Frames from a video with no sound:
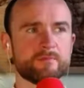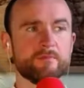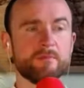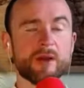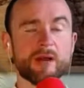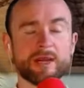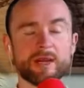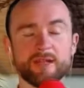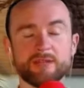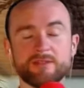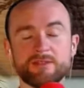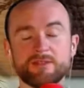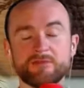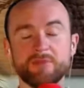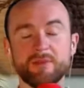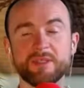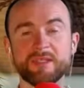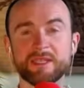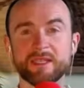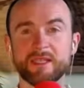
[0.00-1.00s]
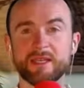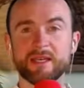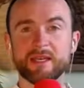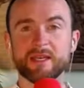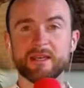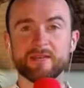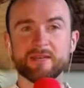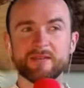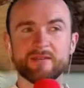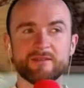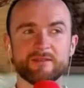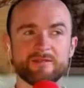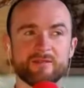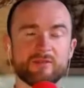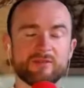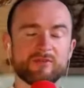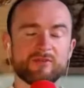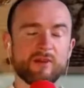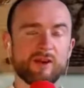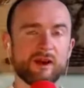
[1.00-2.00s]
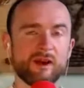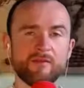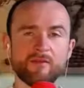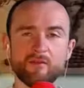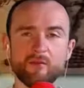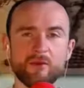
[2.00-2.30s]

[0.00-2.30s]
manage, mitigate, and thrive